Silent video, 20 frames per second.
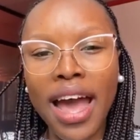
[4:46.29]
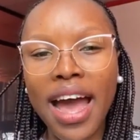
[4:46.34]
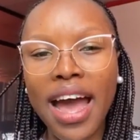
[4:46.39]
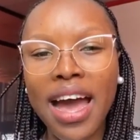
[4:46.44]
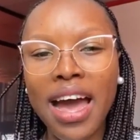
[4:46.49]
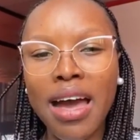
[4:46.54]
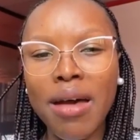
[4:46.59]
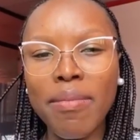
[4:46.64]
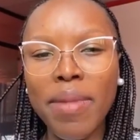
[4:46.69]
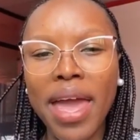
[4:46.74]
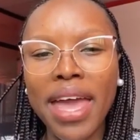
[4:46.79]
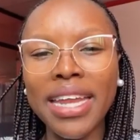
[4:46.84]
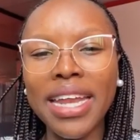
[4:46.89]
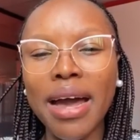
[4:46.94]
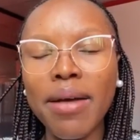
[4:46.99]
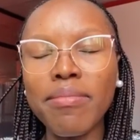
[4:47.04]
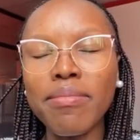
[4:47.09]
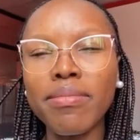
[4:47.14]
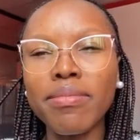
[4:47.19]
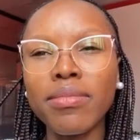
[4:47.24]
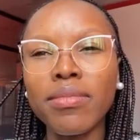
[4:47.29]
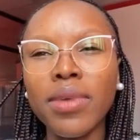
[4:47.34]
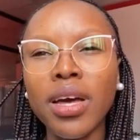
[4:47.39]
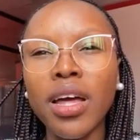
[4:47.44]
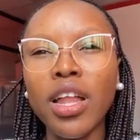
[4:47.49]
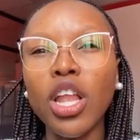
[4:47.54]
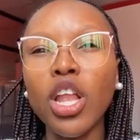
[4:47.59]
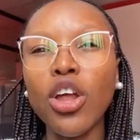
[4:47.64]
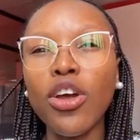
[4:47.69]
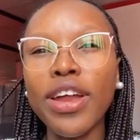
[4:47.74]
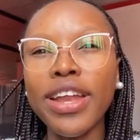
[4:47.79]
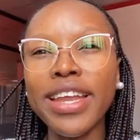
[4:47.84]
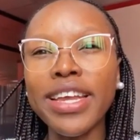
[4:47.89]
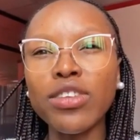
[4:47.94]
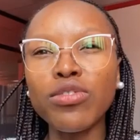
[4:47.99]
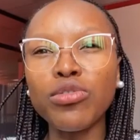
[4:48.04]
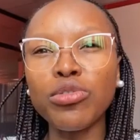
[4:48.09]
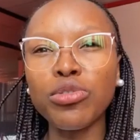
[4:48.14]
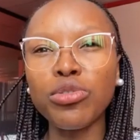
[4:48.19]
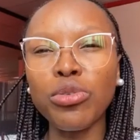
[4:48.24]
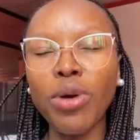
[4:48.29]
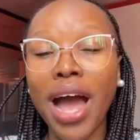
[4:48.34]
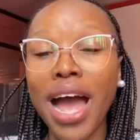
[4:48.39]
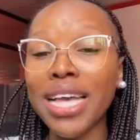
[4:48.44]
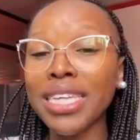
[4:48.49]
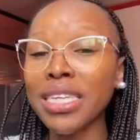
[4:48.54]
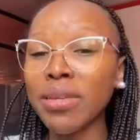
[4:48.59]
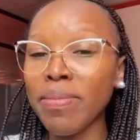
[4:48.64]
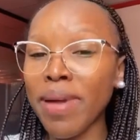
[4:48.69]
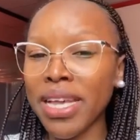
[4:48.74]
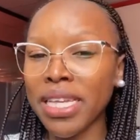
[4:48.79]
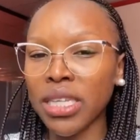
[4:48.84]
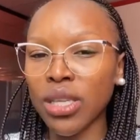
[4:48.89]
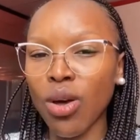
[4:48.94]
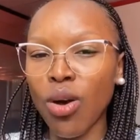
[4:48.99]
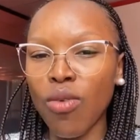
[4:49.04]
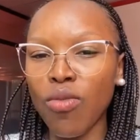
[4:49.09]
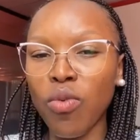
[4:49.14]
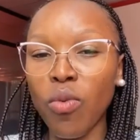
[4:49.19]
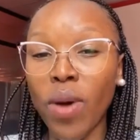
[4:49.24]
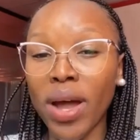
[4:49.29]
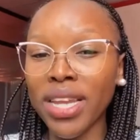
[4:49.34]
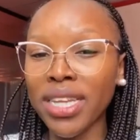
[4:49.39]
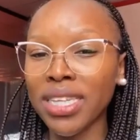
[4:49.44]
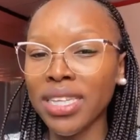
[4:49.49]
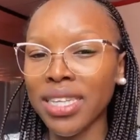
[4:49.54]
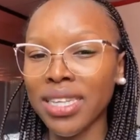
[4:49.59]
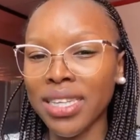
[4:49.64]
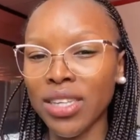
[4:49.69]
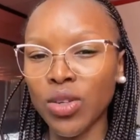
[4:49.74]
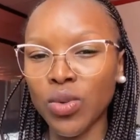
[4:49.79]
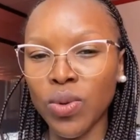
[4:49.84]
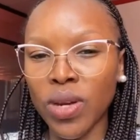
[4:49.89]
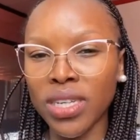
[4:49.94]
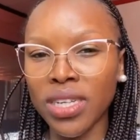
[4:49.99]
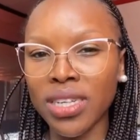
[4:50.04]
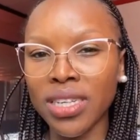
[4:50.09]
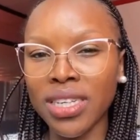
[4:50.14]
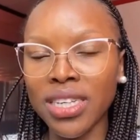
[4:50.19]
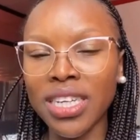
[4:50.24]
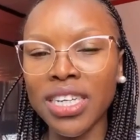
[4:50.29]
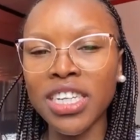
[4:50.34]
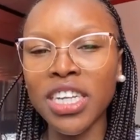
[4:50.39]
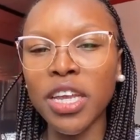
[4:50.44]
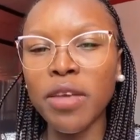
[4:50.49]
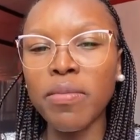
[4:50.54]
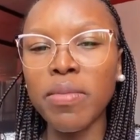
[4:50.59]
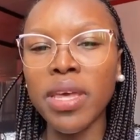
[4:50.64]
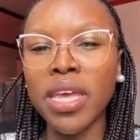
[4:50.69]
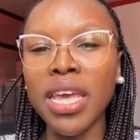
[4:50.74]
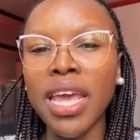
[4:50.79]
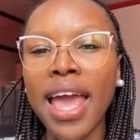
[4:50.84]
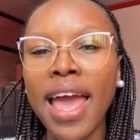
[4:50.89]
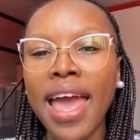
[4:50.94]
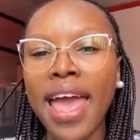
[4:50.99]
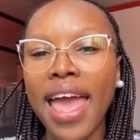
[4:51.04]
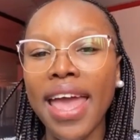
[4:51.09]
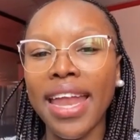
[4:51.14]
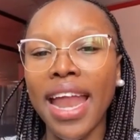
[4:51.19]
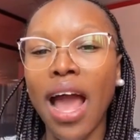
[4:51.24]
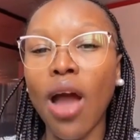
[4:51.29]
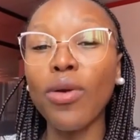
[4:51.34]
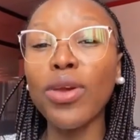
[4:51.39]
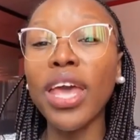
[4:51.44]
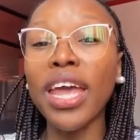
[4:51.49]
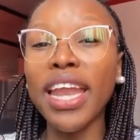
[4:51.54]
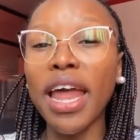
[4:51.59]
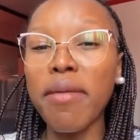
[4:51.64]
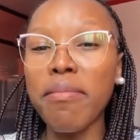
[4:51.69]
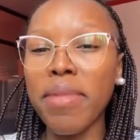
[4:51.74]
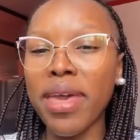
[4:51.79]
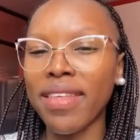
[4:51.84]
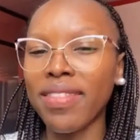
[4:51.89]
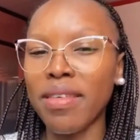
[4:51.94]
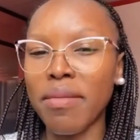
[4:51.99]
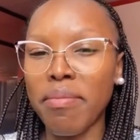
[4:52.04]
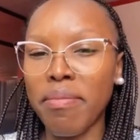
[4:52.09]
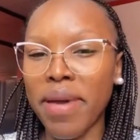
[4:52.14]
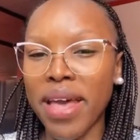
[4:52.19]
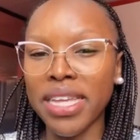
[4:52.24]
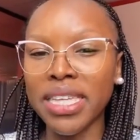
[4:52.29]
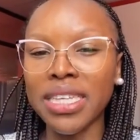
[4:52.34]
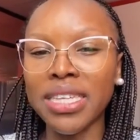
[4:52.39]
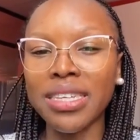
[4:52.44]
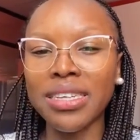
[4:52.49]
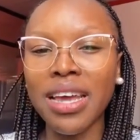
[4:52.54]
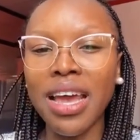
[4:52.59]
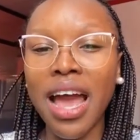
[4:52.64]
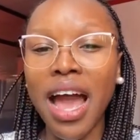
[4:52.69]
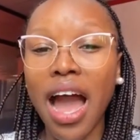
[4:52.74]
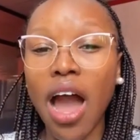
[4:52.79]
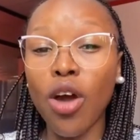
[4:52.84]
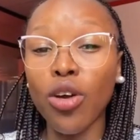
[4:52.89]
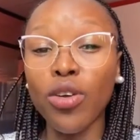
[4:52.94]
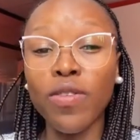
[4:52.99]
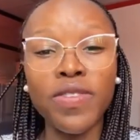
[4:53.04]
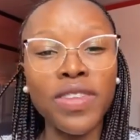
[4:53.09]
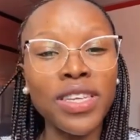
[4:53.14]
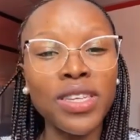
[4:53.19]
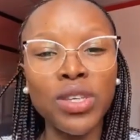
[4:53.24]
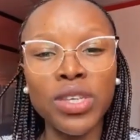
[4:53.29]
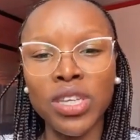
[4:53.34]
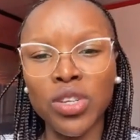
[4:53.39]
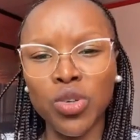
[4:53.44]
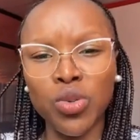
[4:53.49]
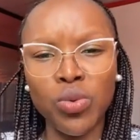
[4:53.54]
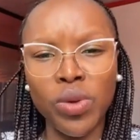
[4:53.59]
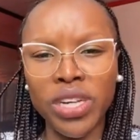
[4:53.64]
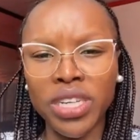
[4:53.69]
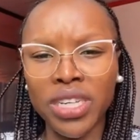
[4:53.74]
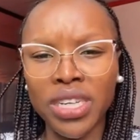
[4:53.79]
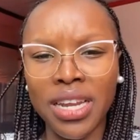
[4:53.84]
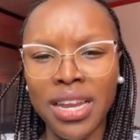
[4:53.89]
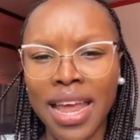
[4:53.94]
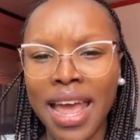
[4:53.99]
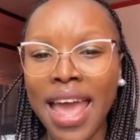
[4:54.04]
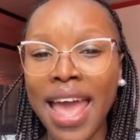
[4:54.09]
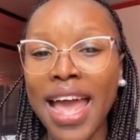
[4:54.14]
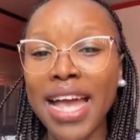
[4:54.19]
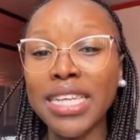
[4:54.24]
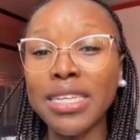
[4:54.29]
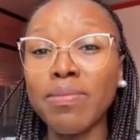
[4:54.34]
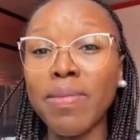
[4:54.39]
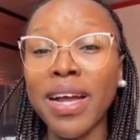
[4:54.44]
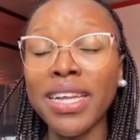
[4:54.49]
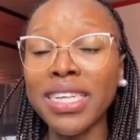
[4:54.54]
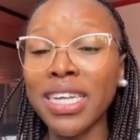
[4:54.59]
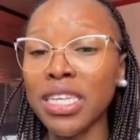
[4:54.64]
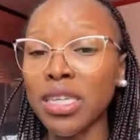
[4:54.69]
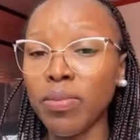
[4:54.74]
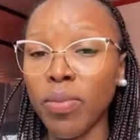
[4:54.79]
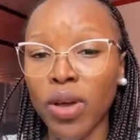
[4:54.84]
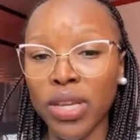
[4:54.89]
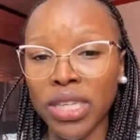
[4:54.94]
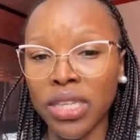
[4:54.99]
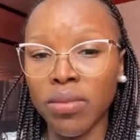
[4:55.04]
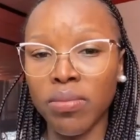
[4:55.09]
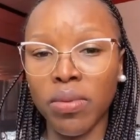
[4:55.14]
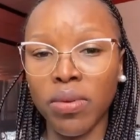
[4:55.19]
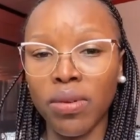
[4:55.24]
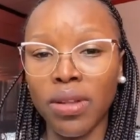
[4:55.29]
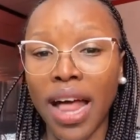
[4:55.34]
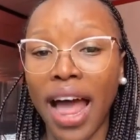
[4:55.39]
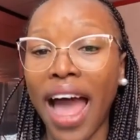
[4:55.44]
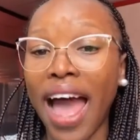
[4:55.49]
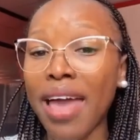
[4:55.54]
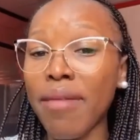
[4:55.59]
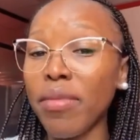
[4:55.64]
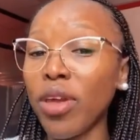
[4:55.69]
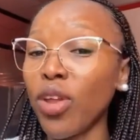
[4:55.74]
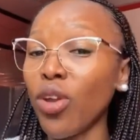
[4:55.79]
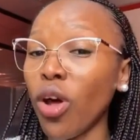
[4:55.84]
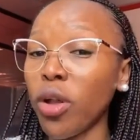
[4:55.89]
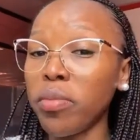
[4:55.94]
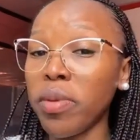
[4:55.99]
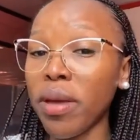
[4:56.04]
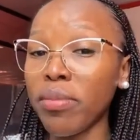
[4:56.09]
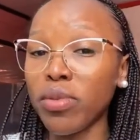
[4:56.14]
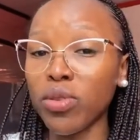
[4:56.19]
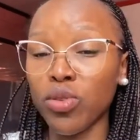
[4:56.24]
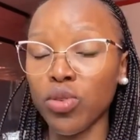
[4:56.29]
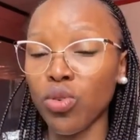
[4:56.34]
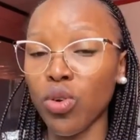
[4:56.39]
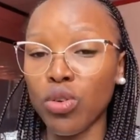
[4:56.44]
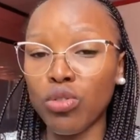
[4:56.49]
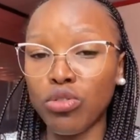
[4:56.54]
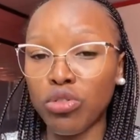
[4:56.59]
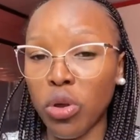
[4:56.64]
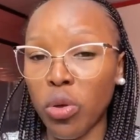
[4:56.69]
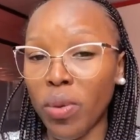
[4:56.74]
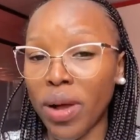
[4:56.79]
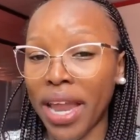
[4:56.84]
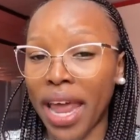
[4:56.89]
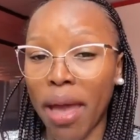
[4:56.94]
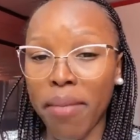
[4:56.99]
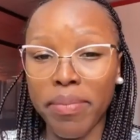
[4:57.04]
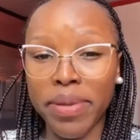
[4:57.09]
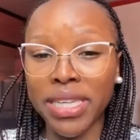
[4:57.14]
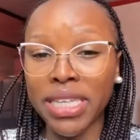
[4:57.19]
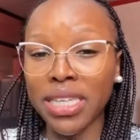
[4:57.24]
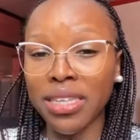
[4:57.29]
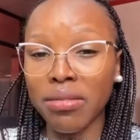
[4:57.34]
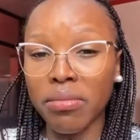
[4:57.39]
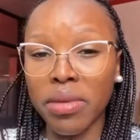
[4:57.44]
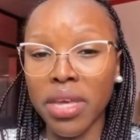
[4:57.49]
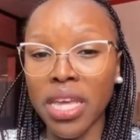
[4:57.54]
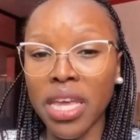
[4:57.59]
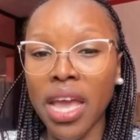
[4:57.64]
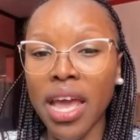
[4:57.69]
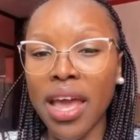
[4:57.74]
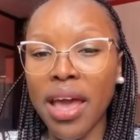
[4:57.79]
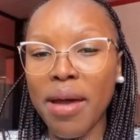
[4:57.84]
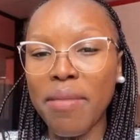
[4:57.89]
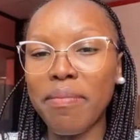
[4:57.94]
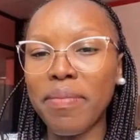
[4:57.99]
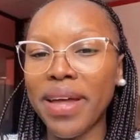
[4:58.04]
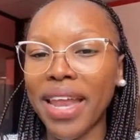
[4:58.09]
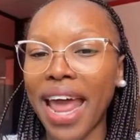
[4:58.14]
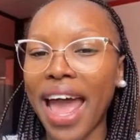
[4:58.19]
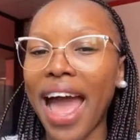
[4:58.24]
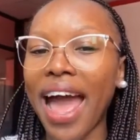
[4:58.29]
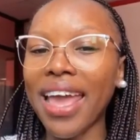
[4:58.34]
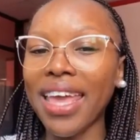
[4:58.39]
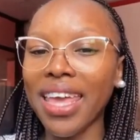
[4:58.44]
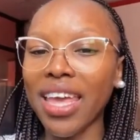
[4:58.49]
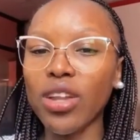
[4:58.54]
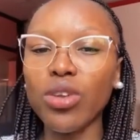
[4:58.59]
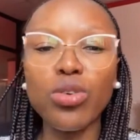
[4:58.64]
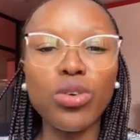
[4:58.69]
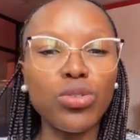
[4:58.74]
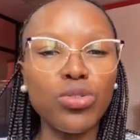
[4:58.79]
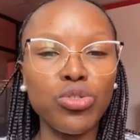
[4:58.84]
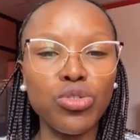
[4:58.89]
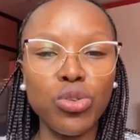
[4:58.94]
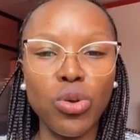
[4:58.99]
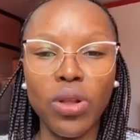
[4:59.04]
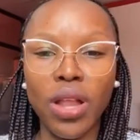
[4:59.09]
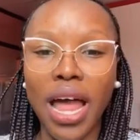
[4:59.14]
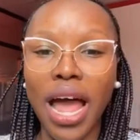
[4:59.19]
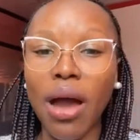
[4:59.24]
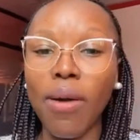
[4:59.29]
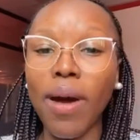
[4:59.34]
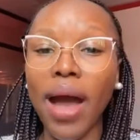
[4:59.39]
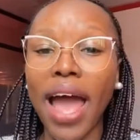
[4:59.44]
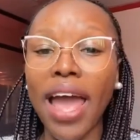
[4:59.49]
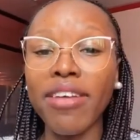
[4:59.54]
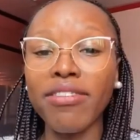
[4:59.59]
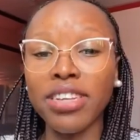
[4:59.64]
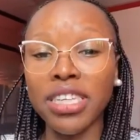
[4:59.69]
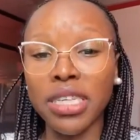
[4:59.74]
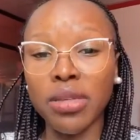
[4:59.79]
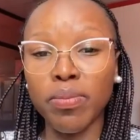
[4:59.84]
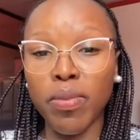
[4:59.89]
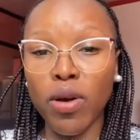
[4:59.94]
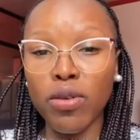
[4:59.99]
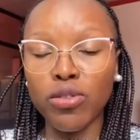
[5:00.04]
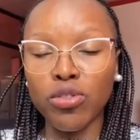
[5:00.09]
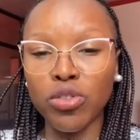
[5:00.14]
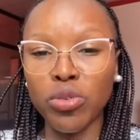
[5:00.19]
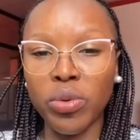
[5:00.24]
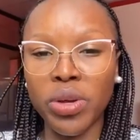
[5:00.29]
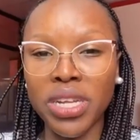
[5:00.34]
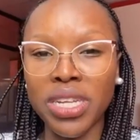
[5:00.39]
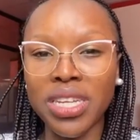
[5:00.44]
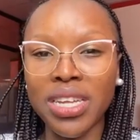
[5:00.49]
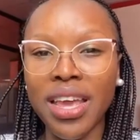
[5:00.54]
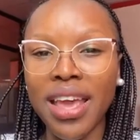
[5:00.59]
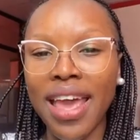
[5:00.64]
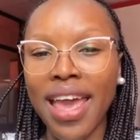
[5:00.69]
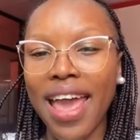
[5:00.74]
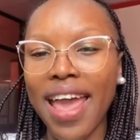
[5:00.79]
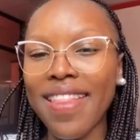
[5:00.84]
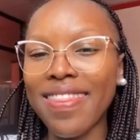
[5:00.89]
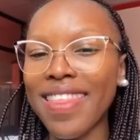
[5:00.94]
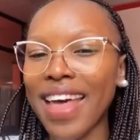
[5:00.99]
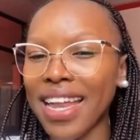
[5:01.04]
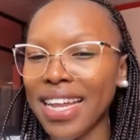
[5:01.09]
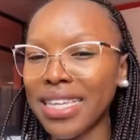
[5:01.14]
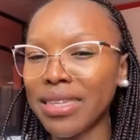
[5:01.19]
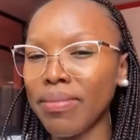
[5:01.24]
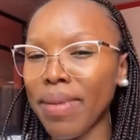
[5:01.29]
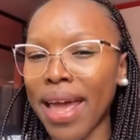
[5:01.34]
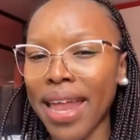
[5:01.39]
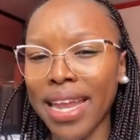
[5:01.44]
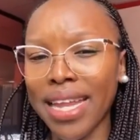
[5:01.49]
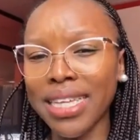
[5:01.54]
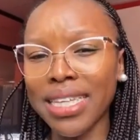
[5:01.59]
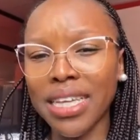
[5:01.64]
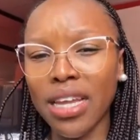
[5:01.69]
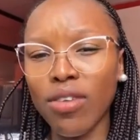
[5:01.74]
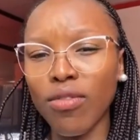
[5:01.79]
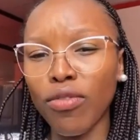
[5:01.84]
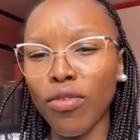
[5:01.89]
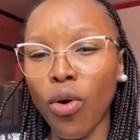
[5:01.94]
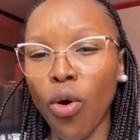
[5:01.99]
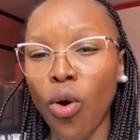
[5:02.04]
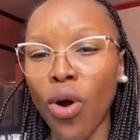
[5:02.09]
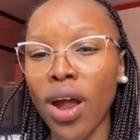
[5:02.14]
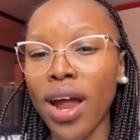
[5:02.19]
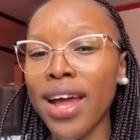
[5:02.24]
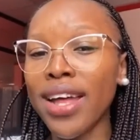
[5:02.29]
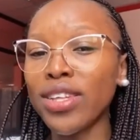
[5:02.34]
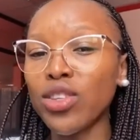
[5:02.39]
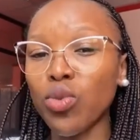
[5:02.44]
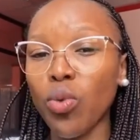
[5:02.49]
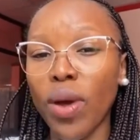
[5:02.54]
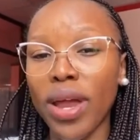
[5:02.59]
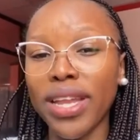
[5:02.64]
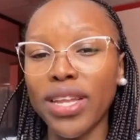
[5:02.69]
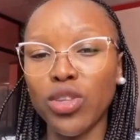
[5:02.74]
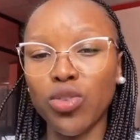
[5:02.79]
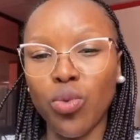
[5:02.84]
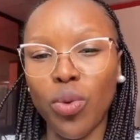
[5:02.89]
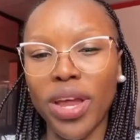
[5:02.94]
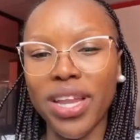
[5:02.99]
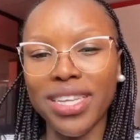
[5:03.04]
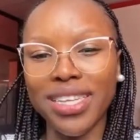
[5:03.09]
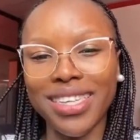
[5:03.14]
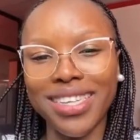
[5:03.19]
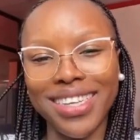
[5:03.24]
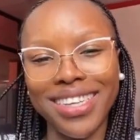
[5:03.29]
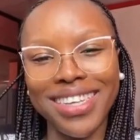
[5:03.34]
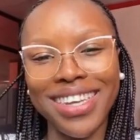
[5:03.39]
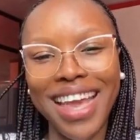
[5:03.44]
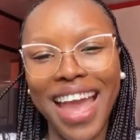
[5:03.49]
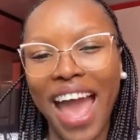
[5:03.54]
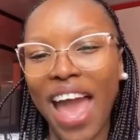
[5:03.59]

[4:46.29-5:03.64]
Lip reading: And I'm learning to ask myself, what is the situation teaching me and how can I make the best out of this situation as much as possible? I may not be able to control what happens to me, but I can control how I respond to it. And that is my lesson for 2020.